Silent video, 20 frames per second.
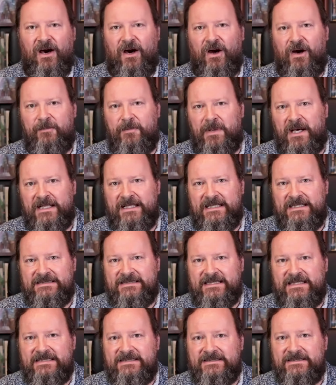our
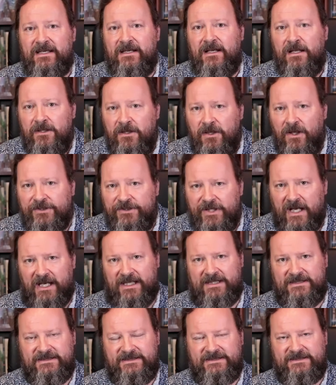bodies is not
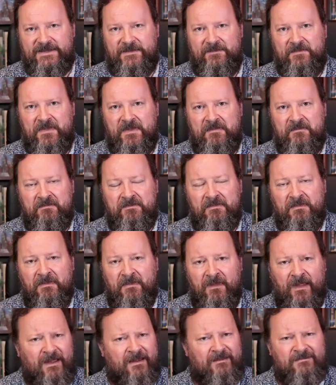us.
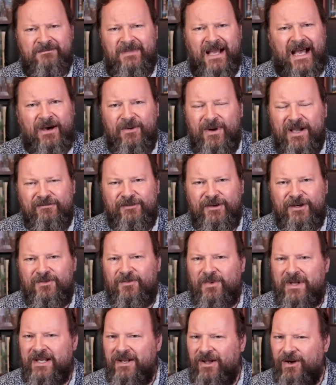However,
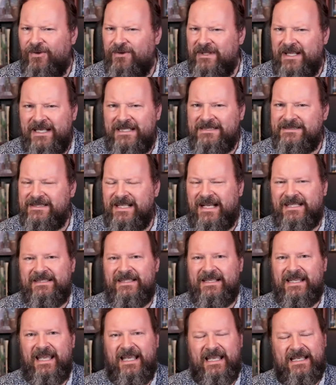we know that is not
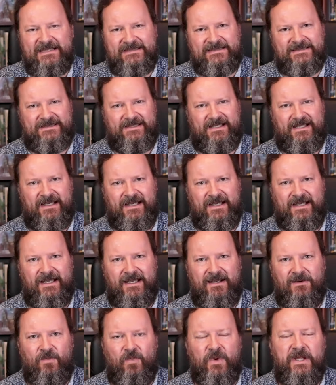the case.
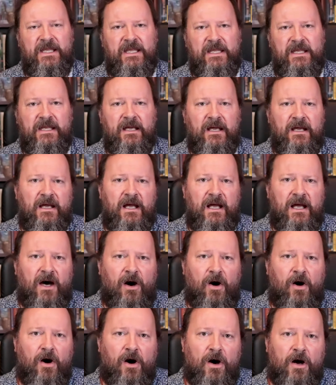We
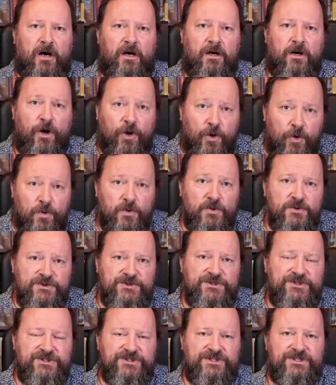are
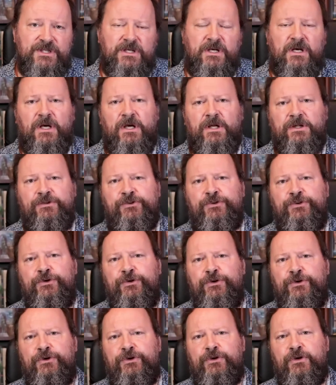hosts
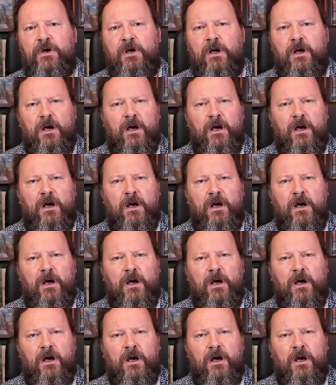to